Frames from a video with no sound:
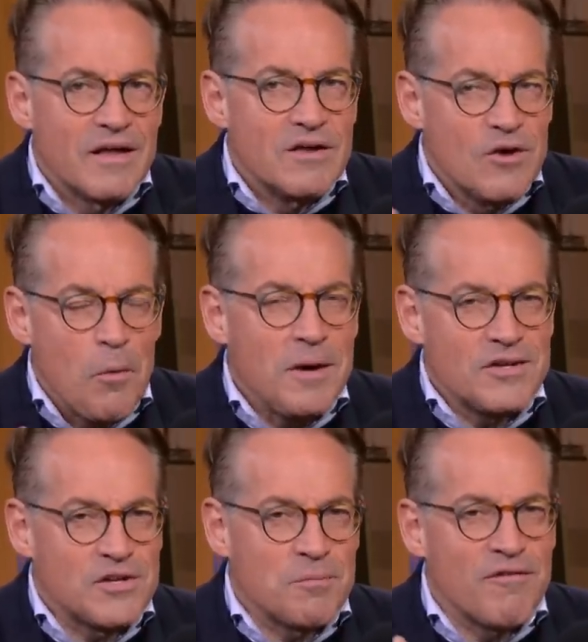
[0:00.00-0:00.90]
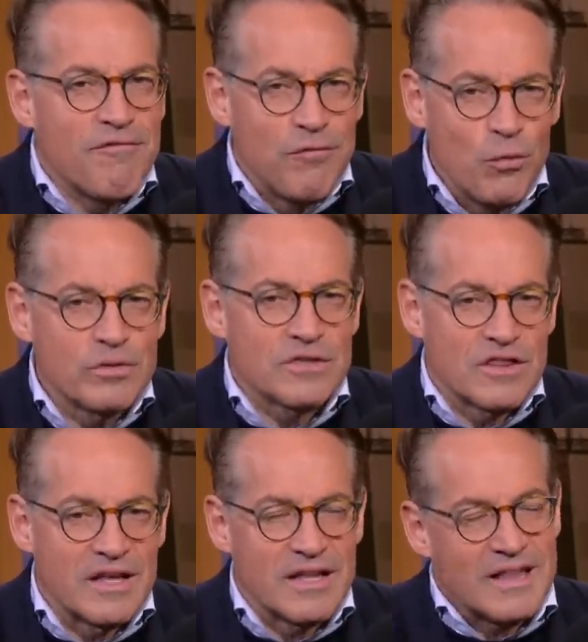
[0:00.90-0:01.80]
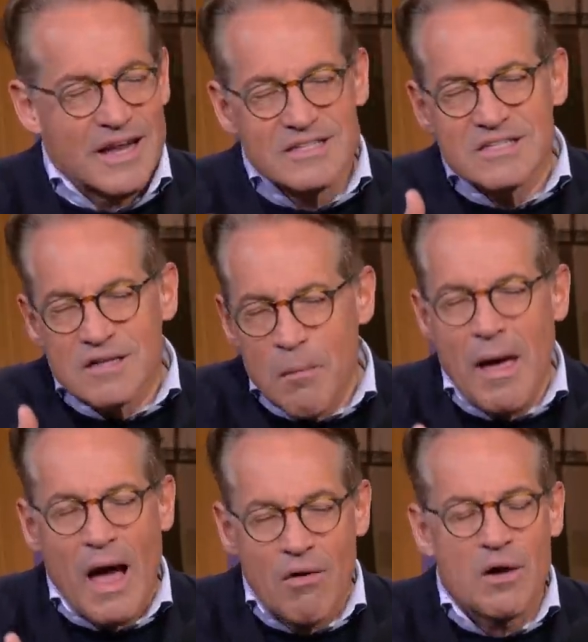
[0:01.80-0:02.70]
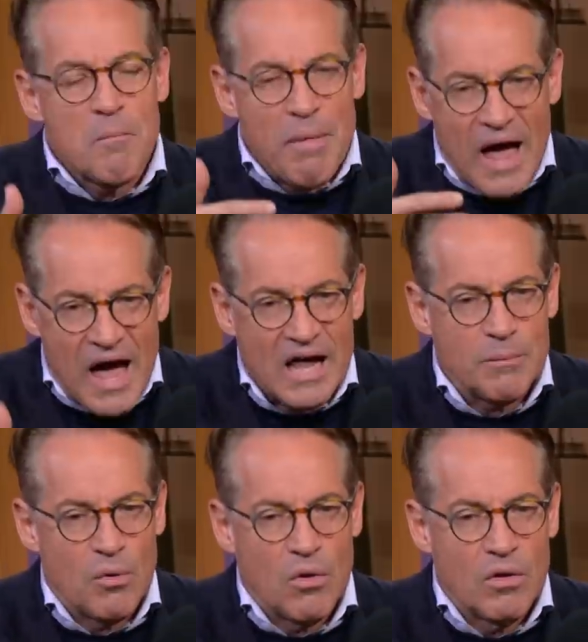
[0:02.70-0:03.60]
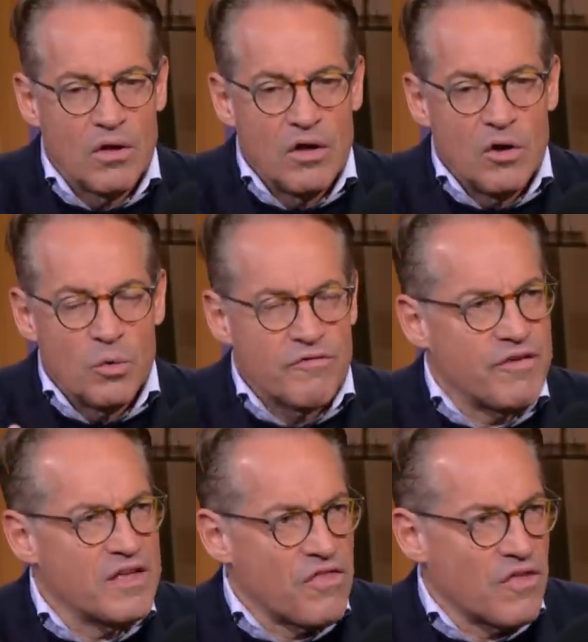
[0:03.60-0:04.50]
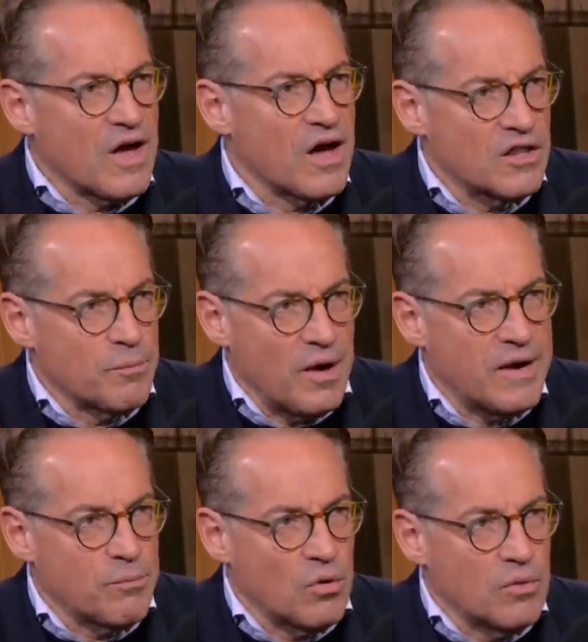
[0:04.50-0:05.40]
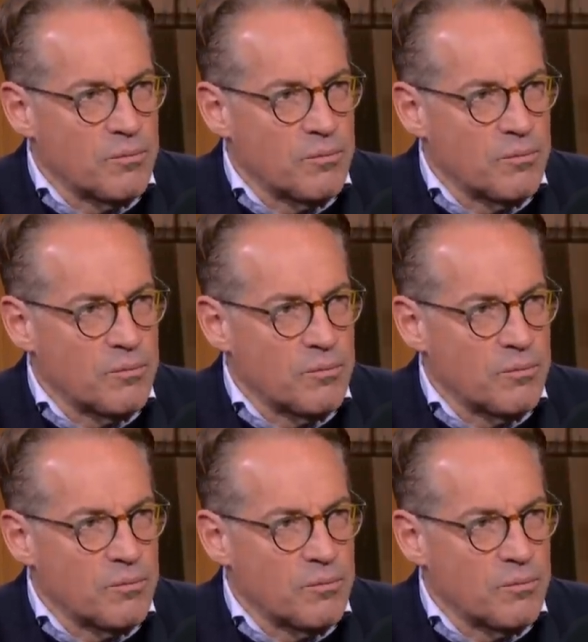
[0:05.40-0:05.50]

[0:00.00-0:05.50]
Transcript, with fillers: nobody should be fooled to think that that is somehow compatible with faith in the God of the Bible,